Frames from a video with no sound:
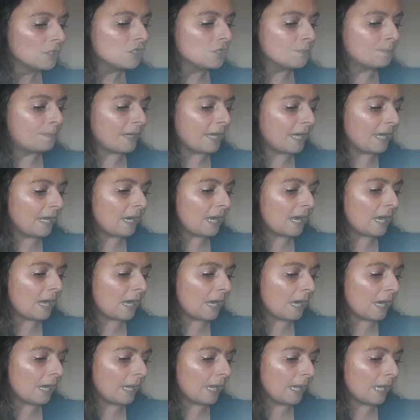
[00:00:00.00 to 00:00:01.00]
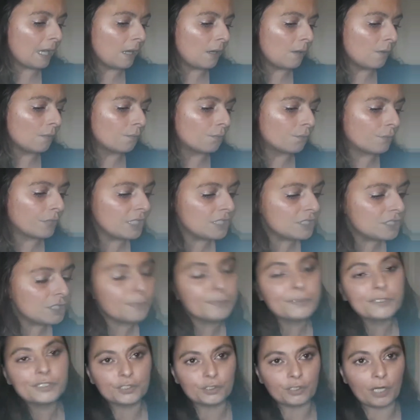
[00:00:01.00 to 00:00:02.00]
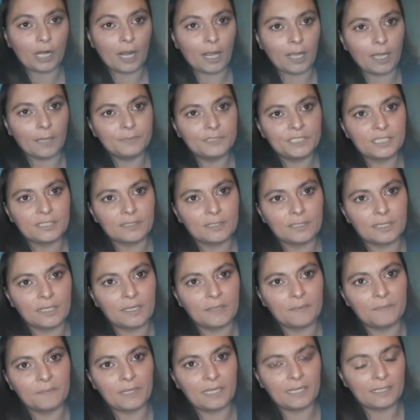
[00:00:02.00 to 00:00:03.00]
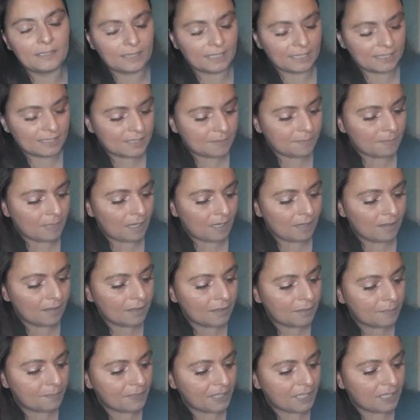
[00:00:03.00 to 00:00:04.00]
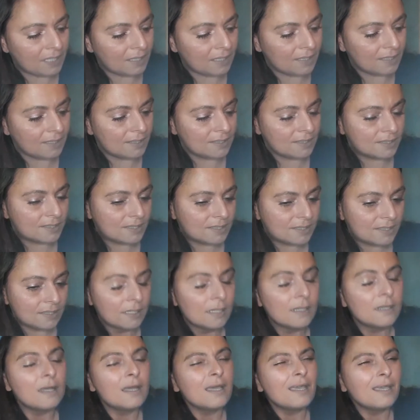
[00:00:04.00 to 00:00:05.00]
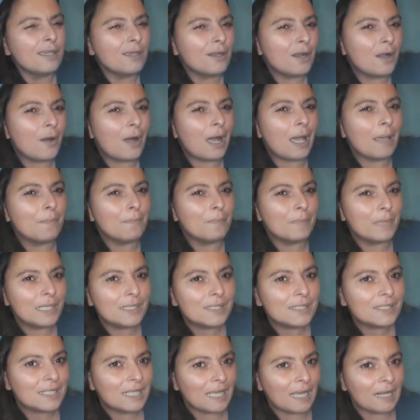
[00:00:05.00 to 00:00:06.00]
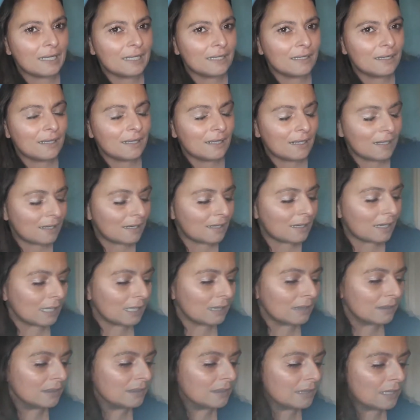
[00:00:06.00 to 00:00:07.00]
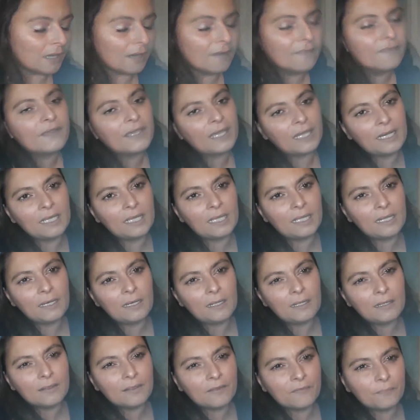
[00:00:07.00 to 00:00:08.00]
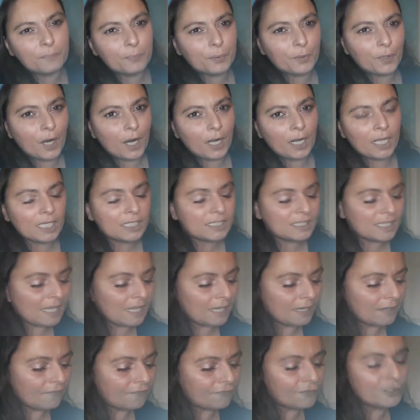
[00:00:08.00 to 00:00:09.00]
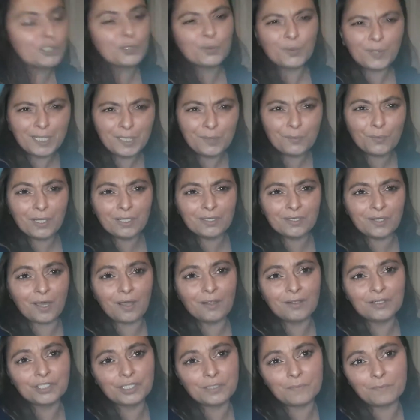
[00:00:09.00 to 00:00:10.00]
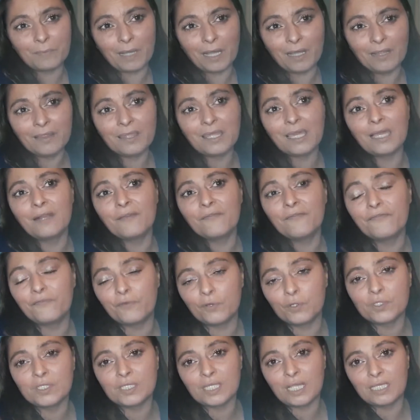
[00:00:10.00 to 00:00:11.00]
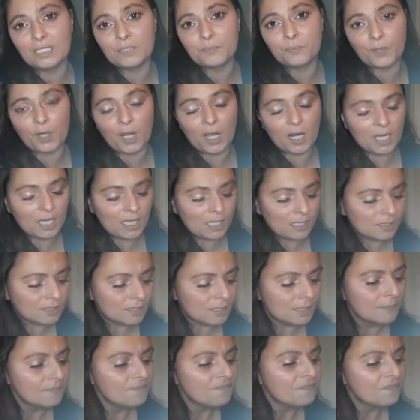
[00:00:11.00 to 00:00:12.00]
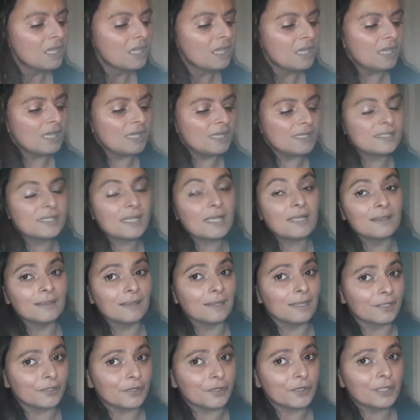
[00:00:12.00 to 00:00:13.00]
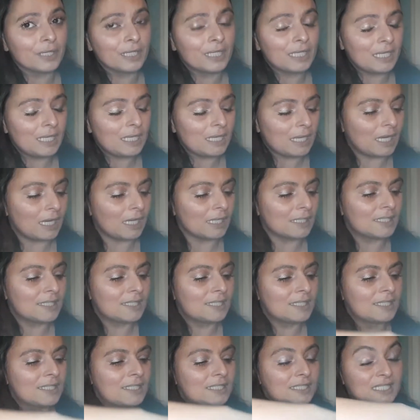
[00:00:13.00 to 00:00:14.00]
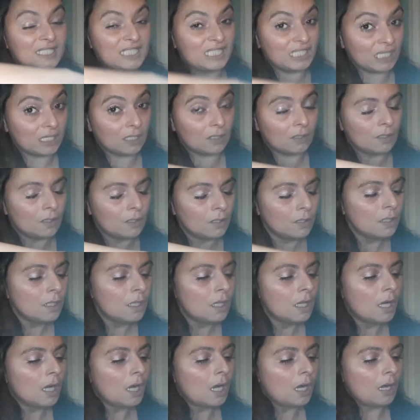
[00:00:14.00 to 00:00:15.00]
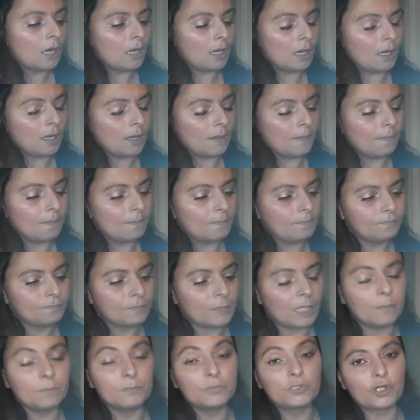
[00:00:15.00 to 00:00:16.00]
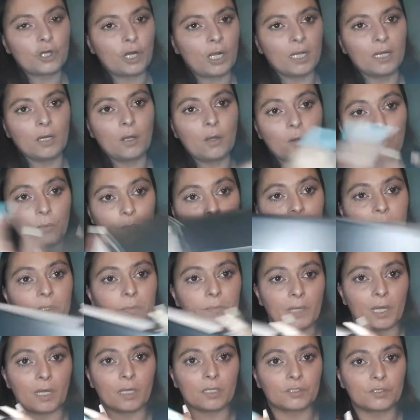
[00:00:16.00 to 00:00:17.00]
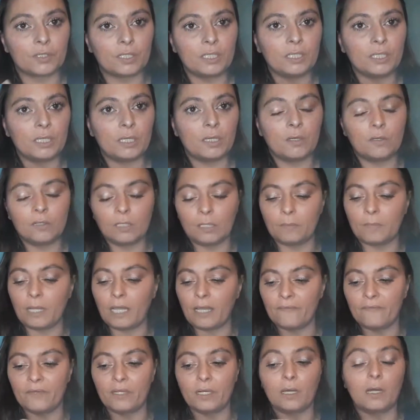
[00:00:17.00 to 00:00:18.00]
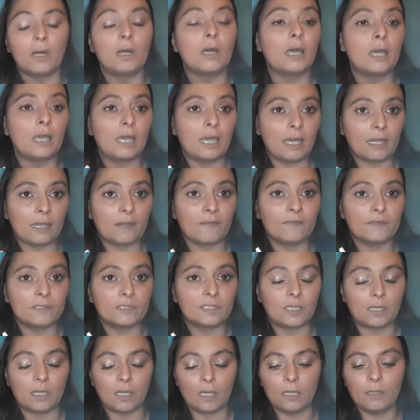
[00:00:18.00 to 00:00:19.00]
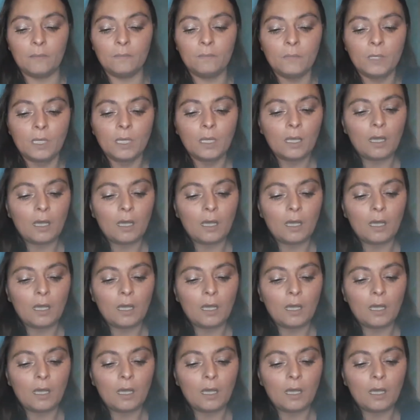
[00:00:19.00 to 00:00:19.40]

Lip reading: But I resubscribed to them this month because, you know, I miss getting it and I love getting the products. And for $21 a month, getting full-size products is literally a steal. I'm trying to open the box right now and I'm having a heck of a time.